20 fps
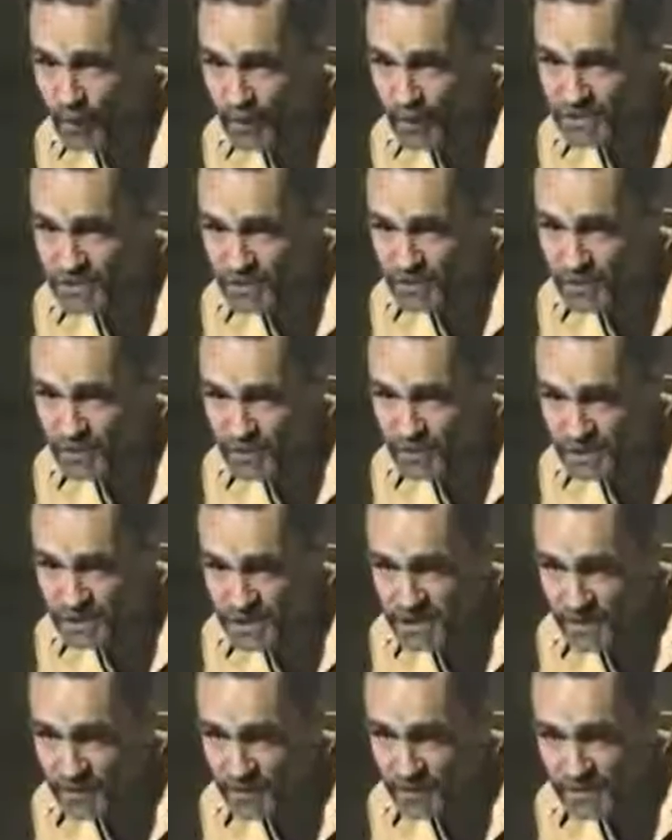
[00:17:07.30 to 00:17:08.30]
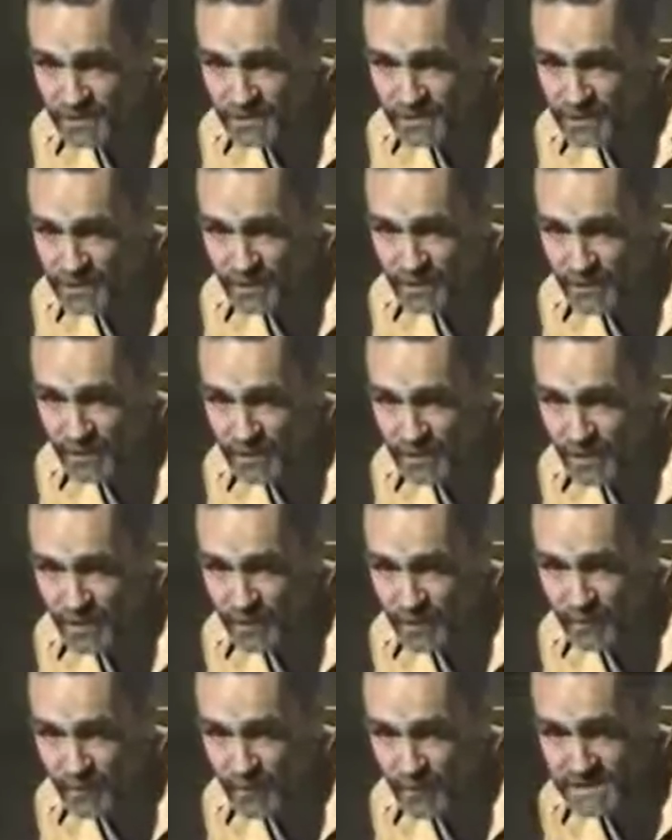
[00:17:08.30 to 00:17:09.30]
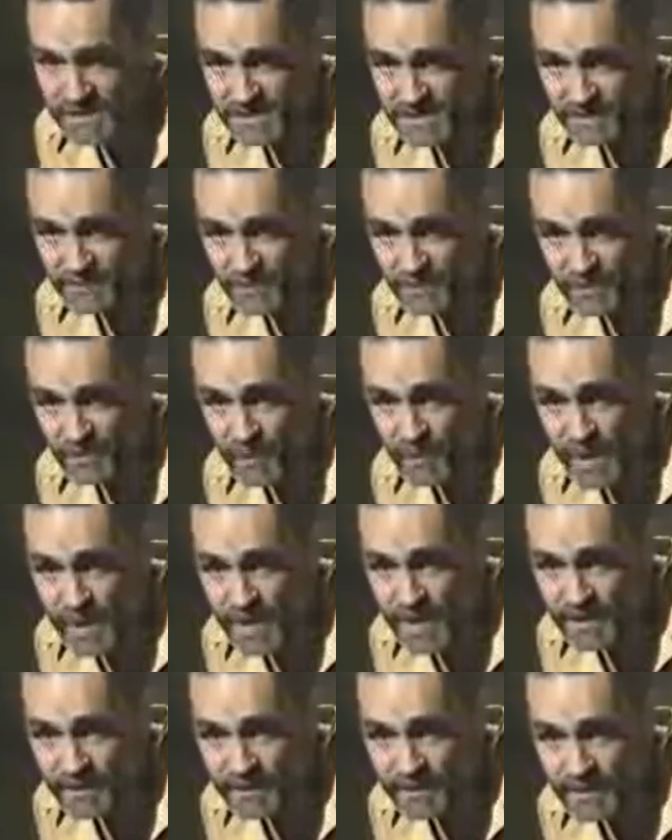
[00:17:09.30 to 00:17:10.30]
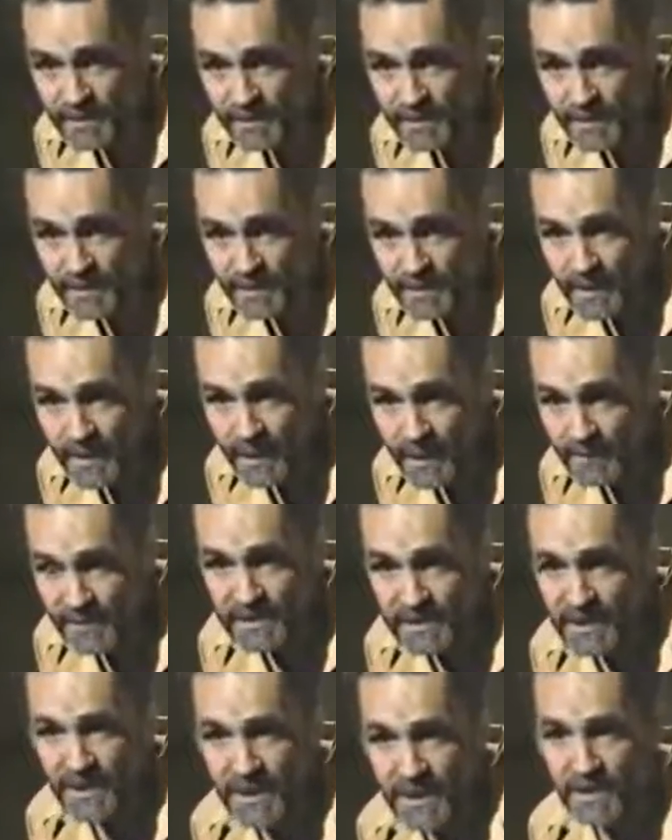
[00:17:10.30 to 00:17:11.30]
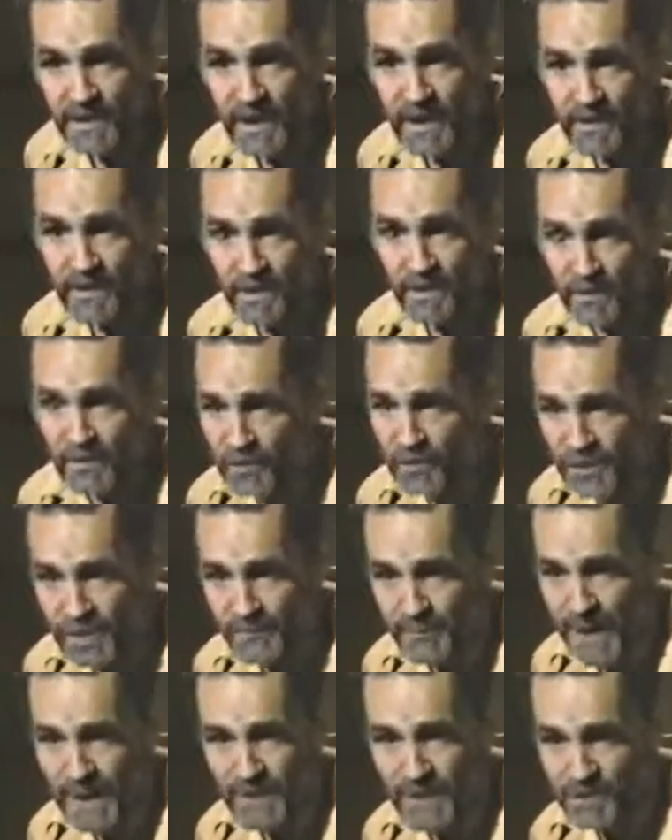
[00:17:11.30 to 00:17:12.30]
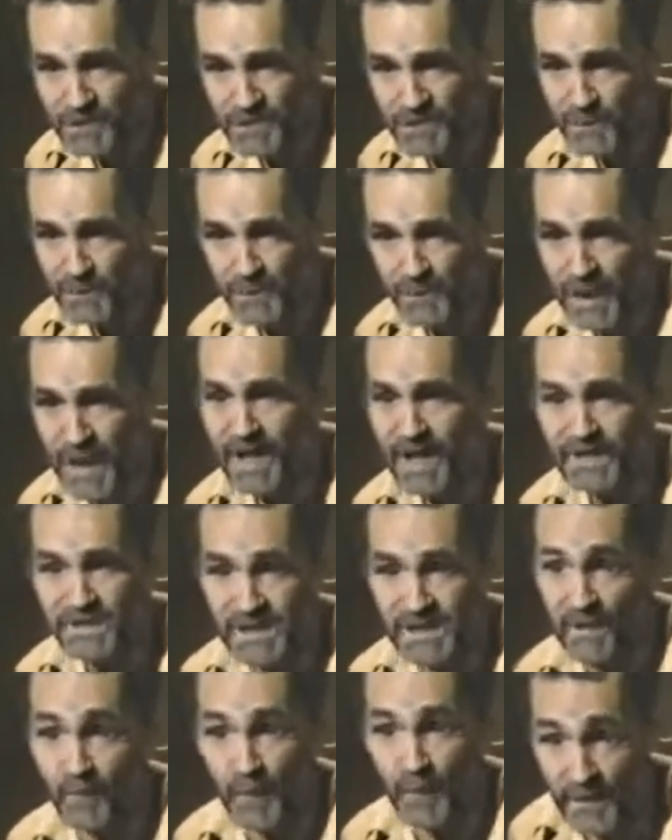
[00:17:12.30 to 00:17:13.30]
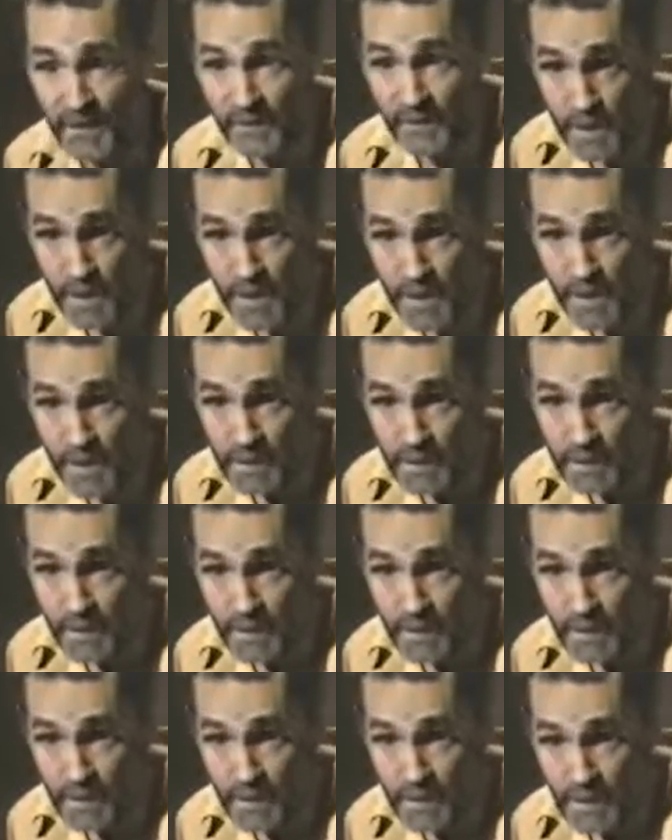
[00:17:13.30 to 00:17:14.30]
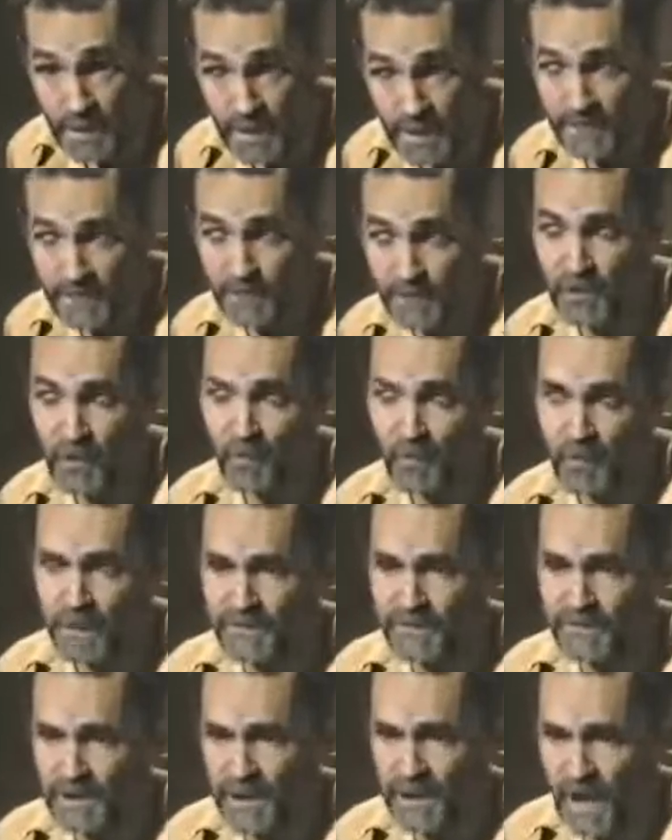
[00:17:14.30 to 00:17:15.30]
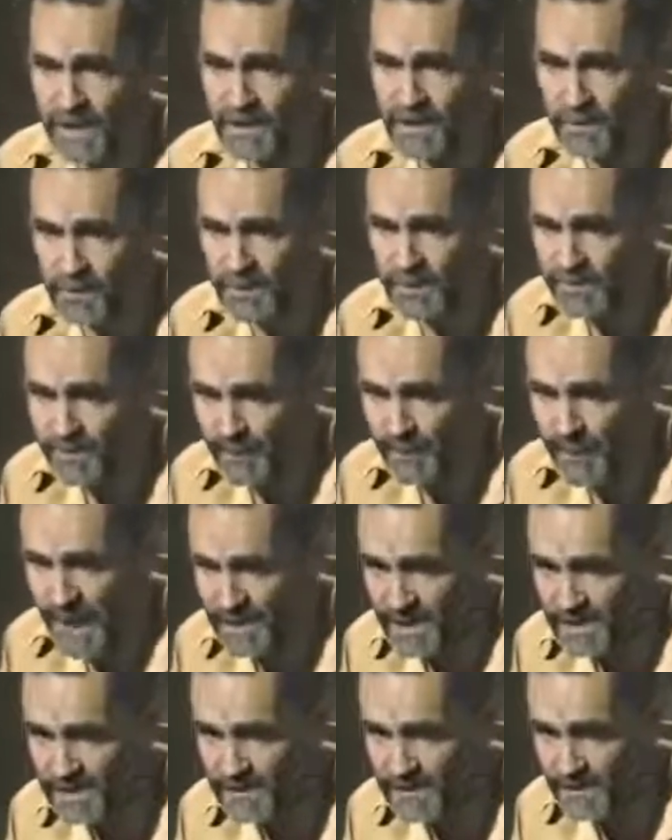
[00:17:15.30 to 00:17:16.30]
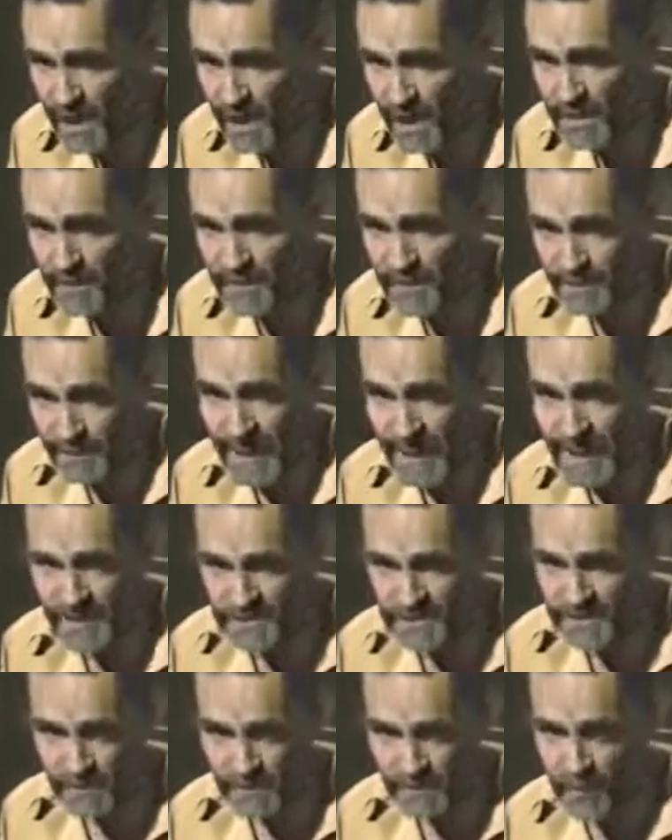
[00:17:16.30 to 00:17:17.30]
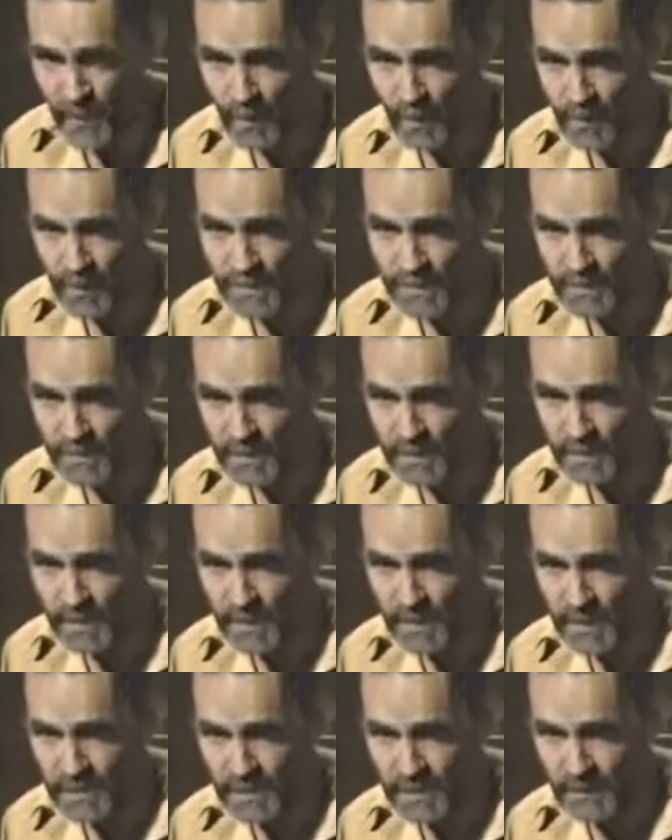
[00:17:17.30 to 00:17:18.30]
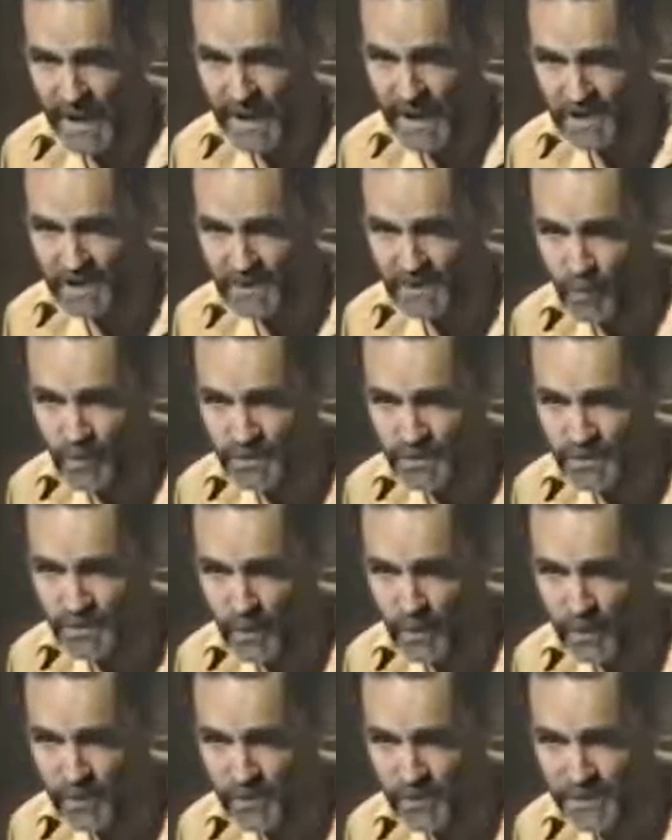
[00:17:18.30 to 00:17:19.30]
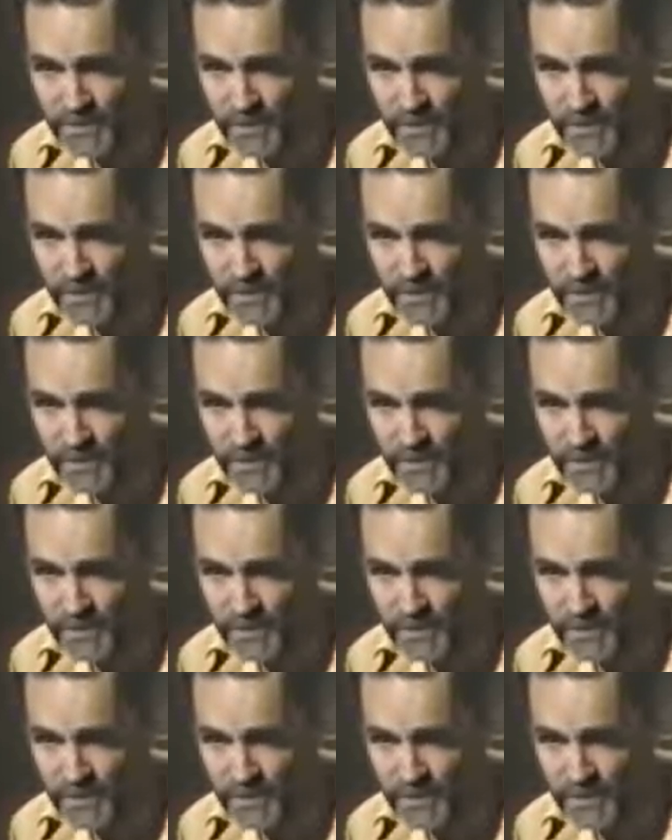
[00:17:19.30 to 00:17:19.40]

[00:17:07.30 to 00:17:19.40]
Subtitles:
if what you do to your children are going to raise up to do what? I mean, you get back what you put out. Is that right or wrong? If you don't believe in God, you believe in the balance of karma, the balance of your own will, the balance of what you know to